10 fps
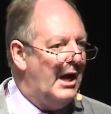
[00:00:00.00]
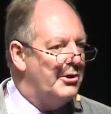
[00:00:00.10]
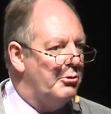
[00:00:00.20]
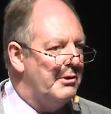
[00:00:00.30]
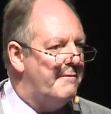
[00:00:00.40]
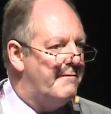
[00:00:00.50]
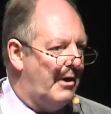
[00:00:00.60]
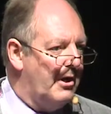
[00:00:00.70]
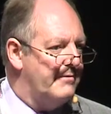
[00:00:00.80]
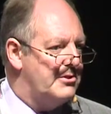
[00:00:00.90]
And only
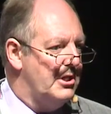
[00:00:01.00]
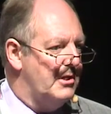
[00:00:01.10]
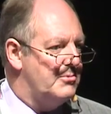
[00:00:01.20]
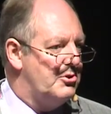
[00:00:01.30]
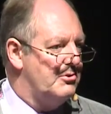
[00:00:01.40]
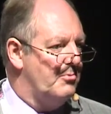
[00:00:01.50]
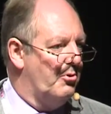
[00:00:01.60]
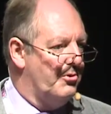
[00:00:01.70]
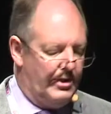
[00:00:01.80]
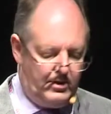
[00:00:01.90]
five terms used
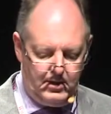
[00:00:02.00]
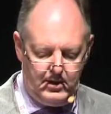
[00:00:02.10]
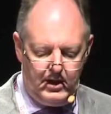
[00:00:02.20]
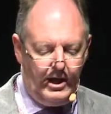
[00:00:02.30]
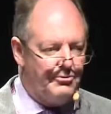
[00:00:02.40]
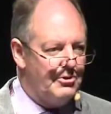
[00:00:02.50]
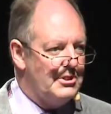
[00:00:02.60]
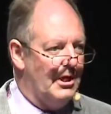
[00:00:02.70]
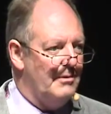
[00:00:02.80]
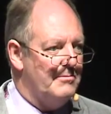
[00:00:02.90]
more than 100
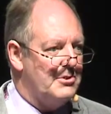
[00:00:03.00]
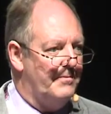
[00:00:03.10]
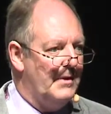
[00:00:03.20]
times.